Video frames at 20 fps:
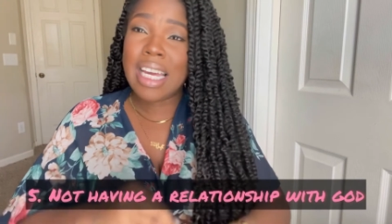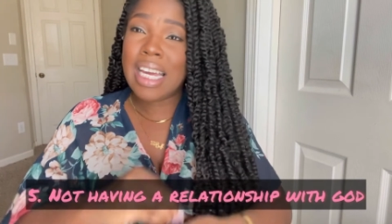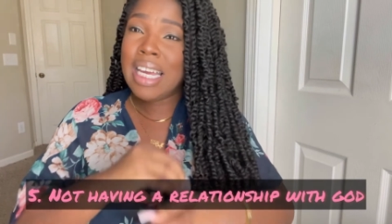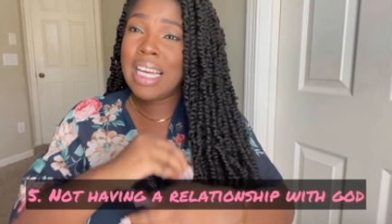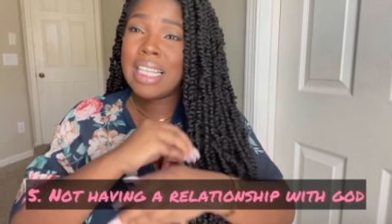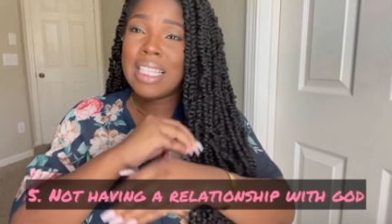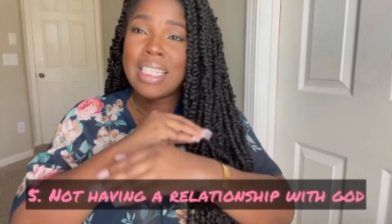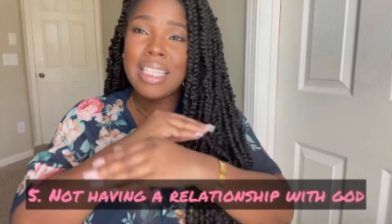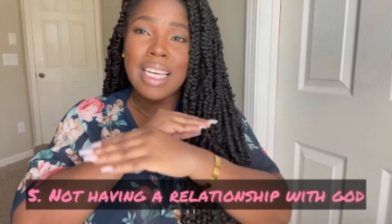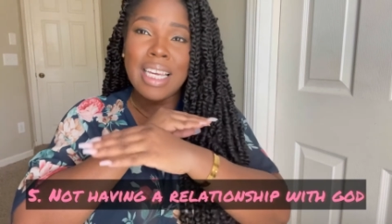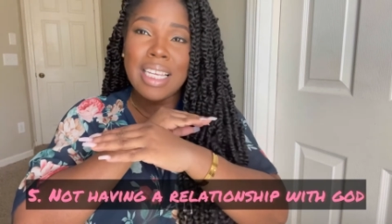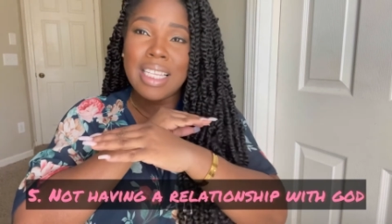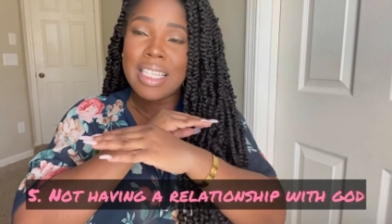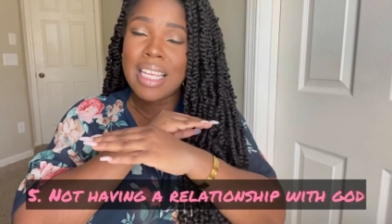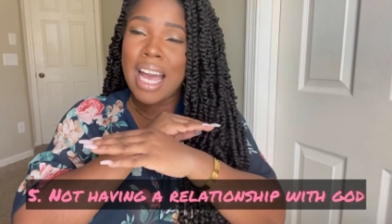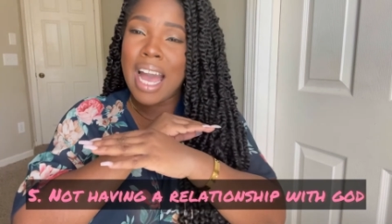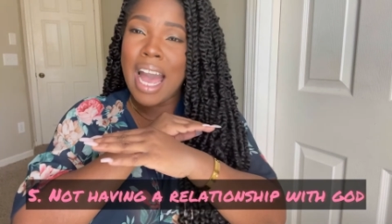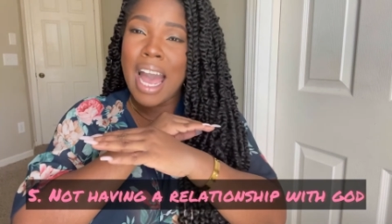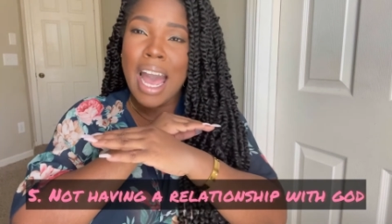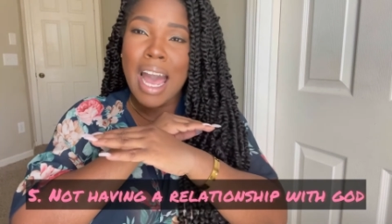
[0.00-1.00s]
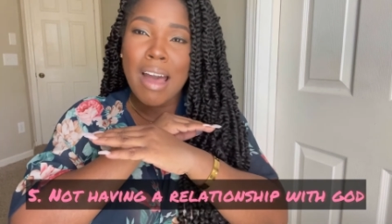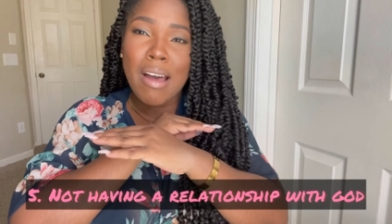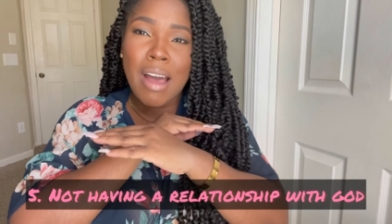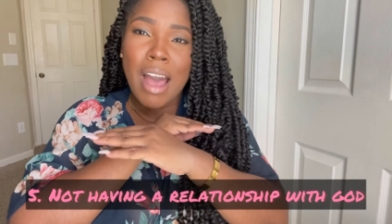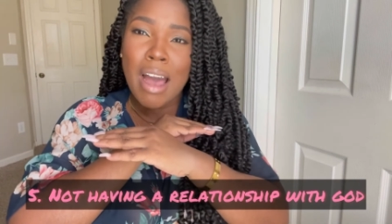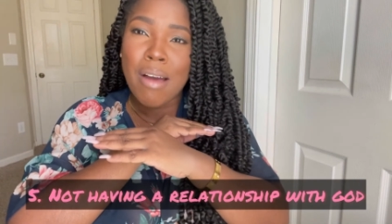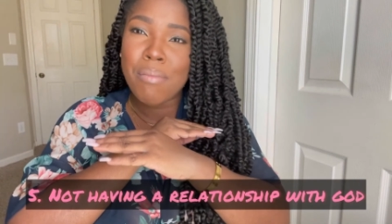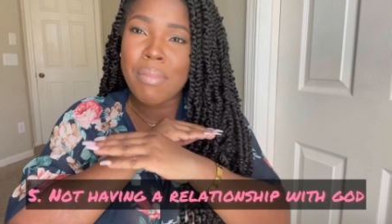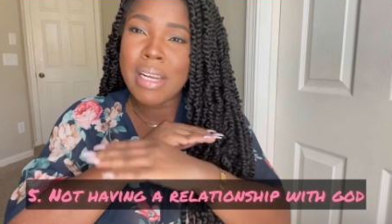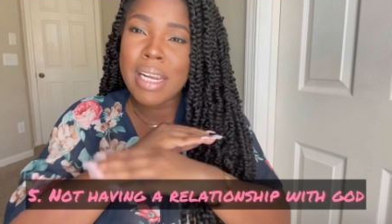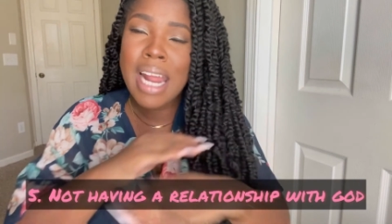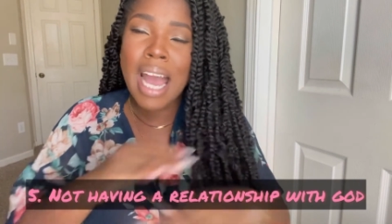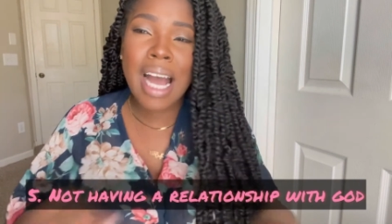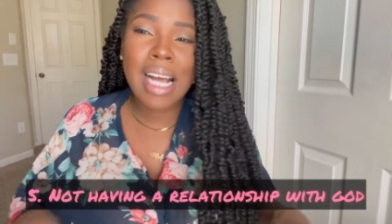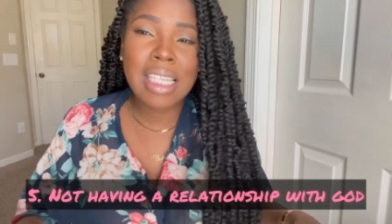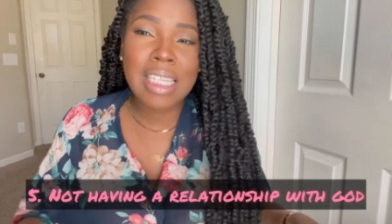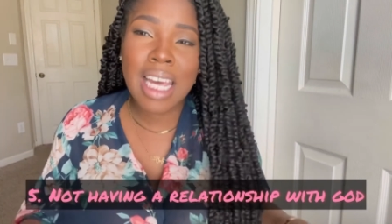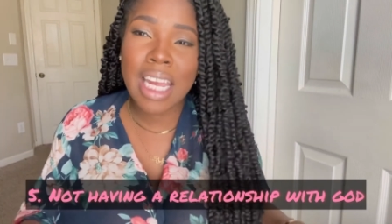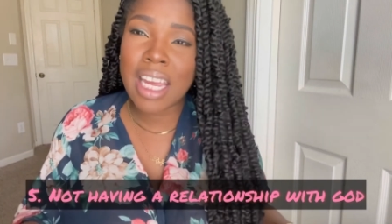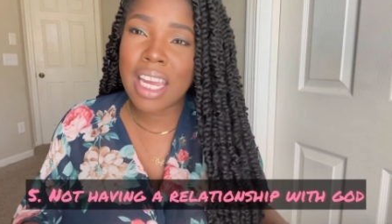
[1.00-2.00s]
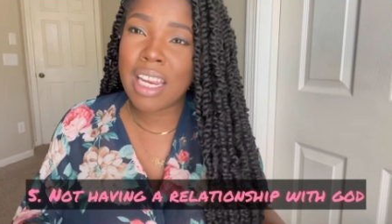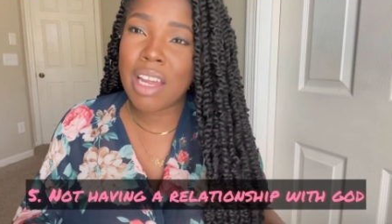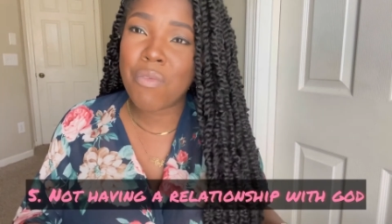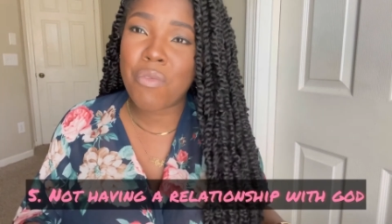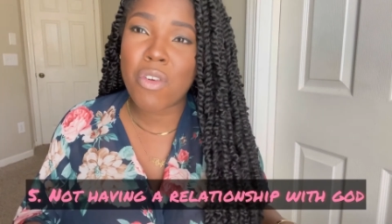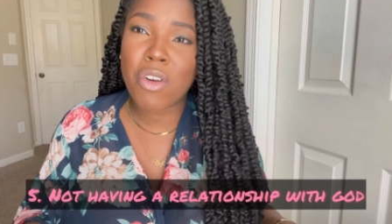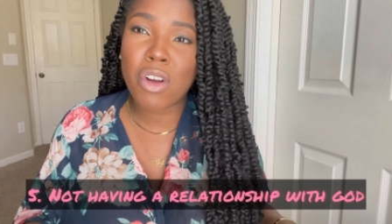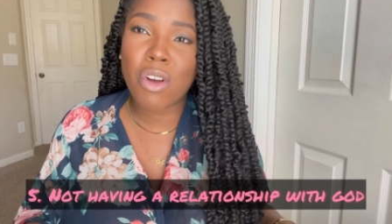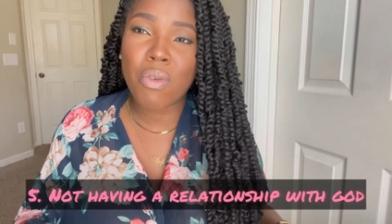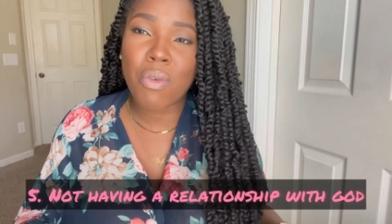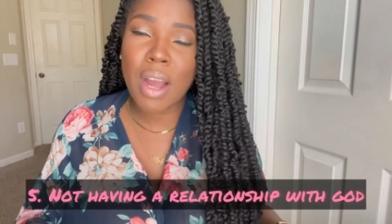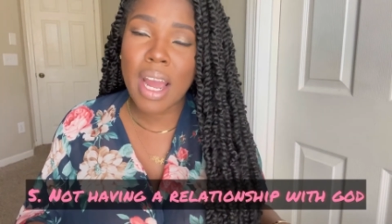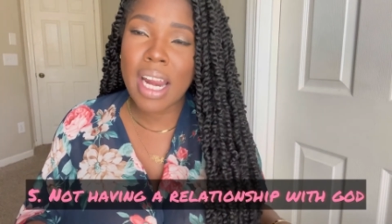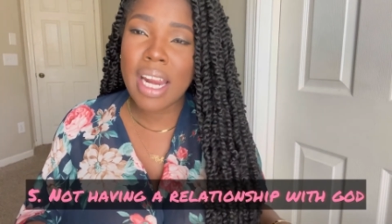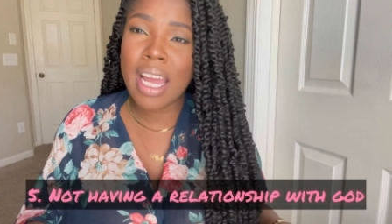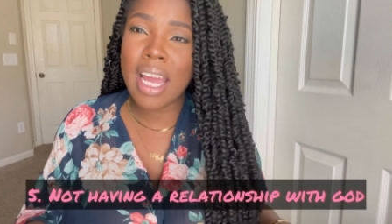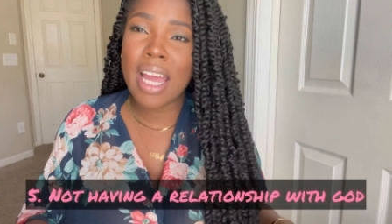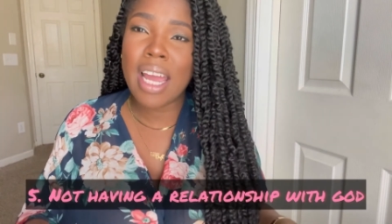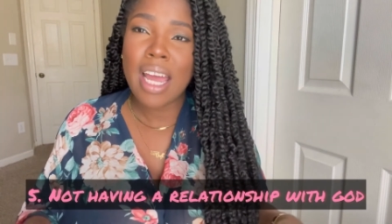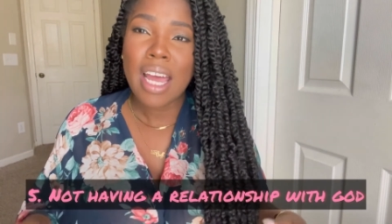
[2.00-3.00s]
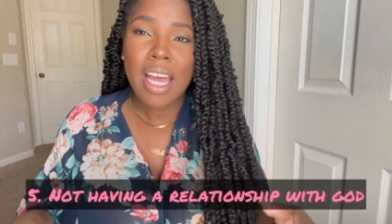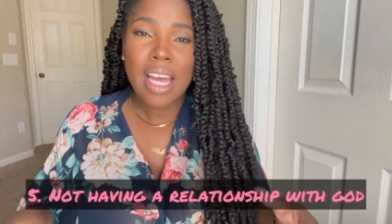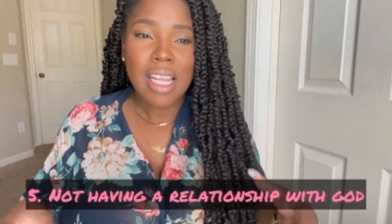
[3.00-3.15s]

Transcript: is is I, I am not taking it for granted.